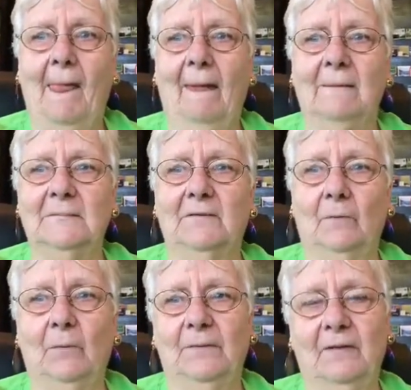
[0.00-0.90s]
And
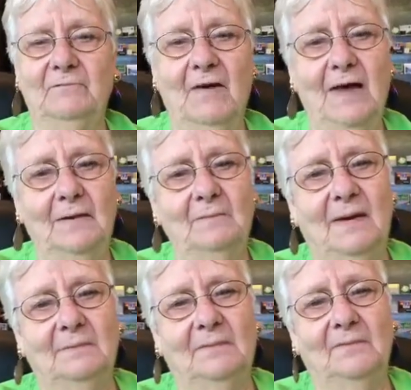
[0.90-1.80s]
so when they finally
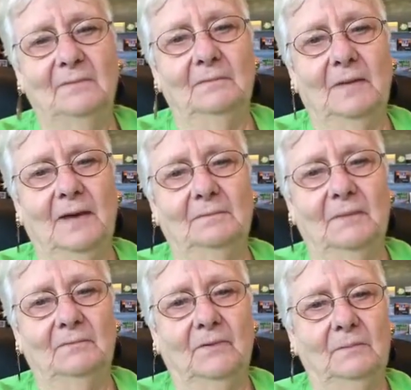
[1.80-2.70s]
made
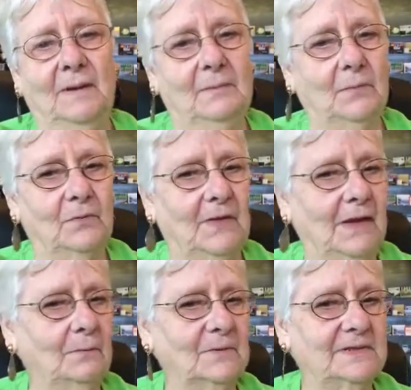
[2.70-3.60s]
me remember that
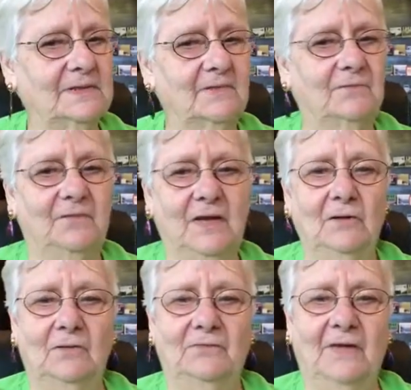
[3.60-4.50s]
it was the
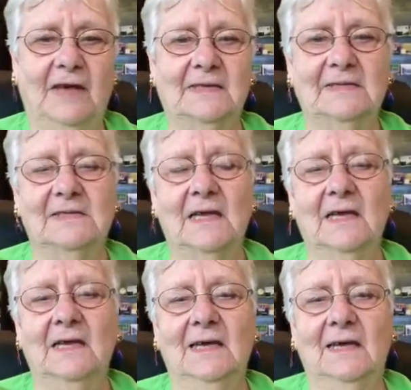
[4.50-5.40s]
Field Fest,
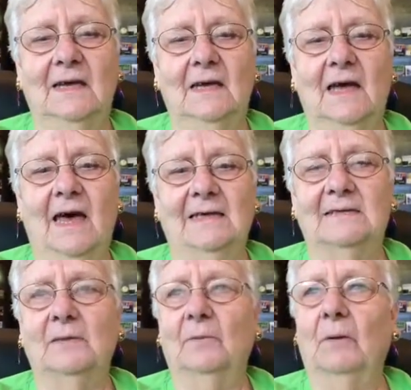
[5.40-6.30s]
I
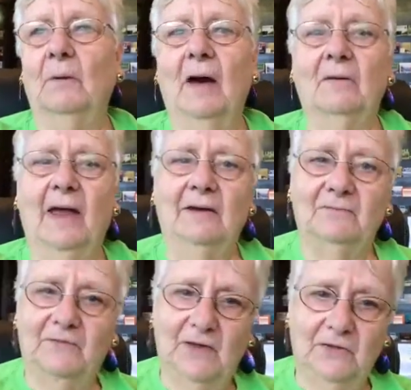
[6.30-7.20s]
said, well, we ought to add
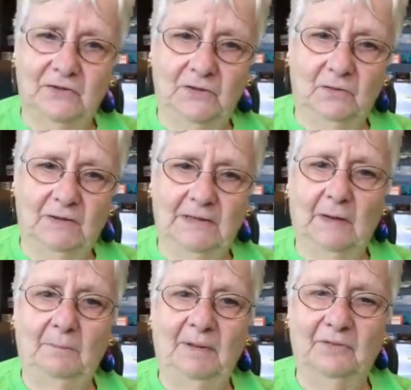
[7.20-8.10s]
fun to it.
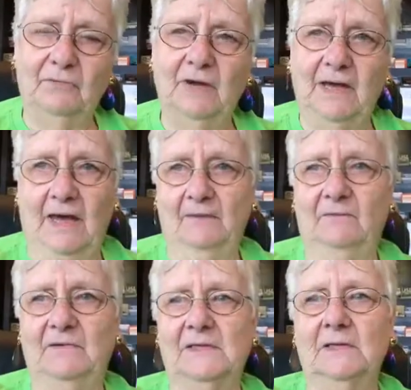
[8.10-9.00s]
There'd be 3
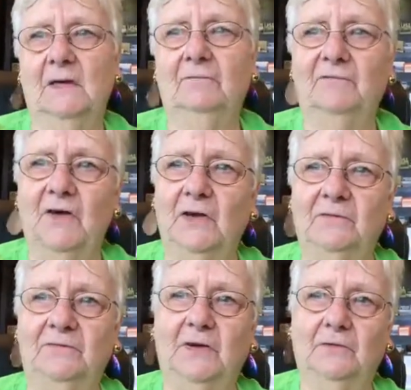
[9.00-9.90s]
F's,
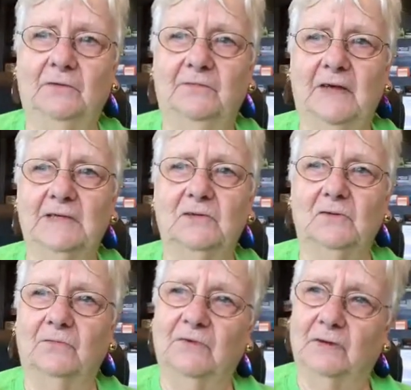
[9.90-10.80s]
Fun Field Fest
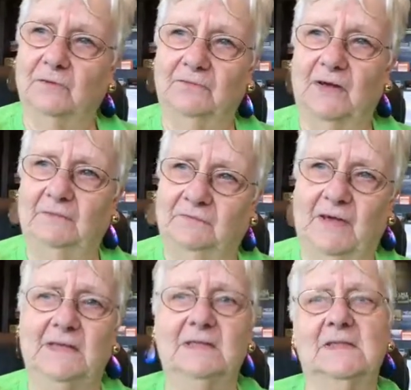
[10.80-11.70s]
or Field Fun
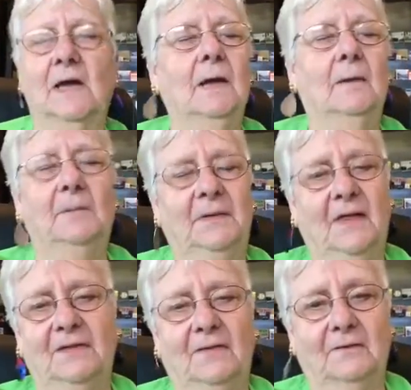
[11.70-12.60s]
Fest. But
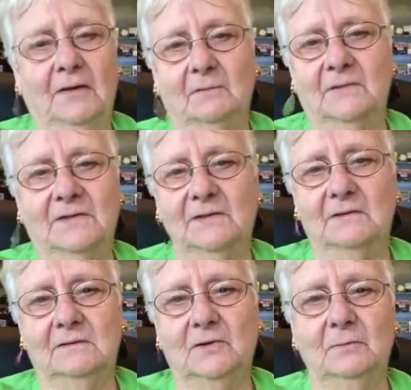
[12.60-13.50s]
they thought that was
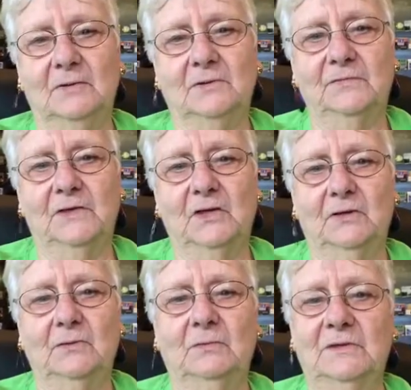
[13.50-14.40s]
too much of a
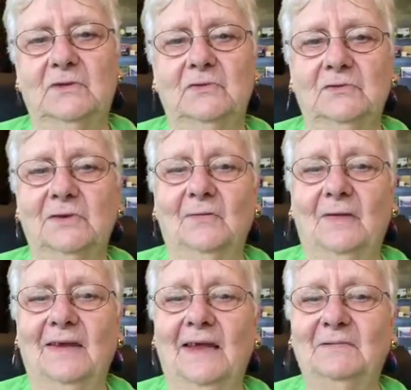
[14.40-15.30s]
tongue twister, so
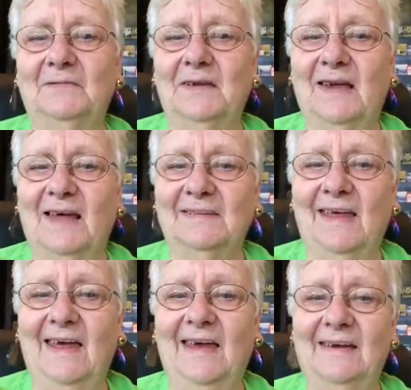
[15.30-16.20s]
they left it like
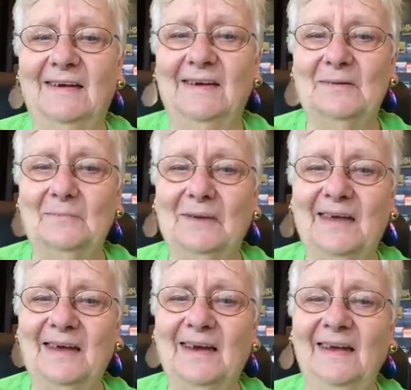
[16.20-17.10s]
they had it in the
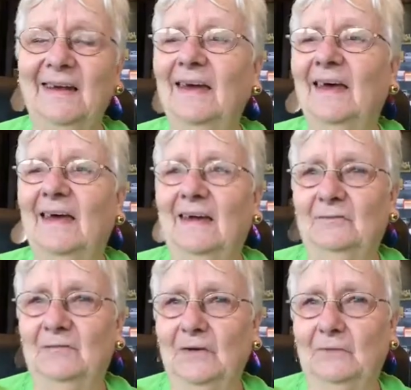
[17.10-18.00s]
beginning at
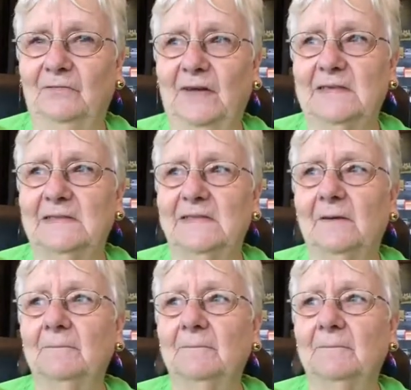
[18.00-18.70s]
Field Fest.